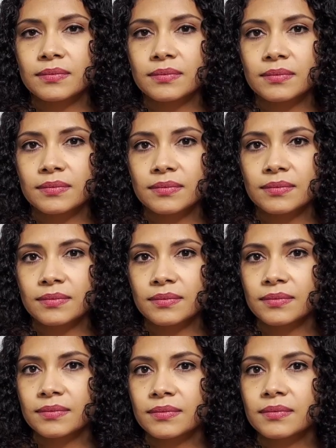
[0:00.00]

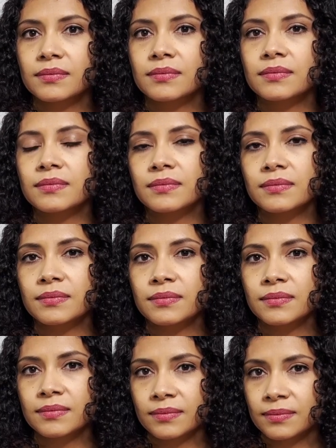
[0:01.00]

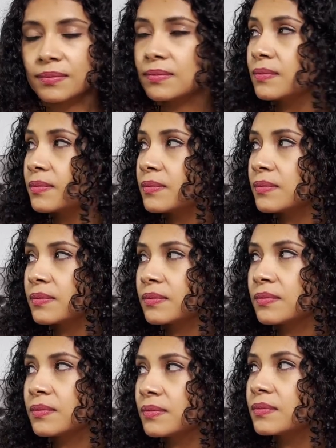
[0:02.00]

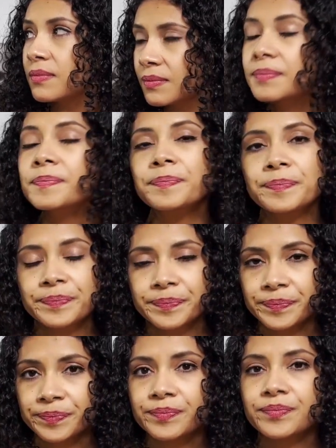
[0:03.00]

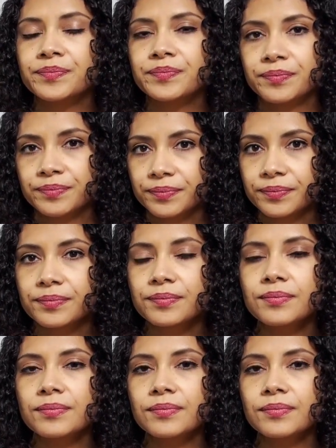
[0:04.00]
This person isn't speaking.